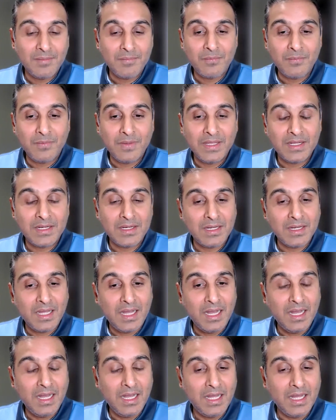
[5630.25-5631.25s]
where
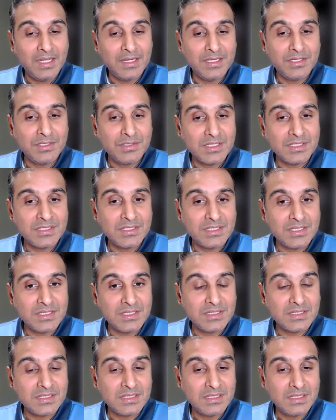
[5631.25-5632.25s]
her interest
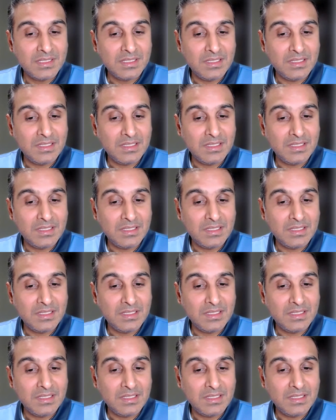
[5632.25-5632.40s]
is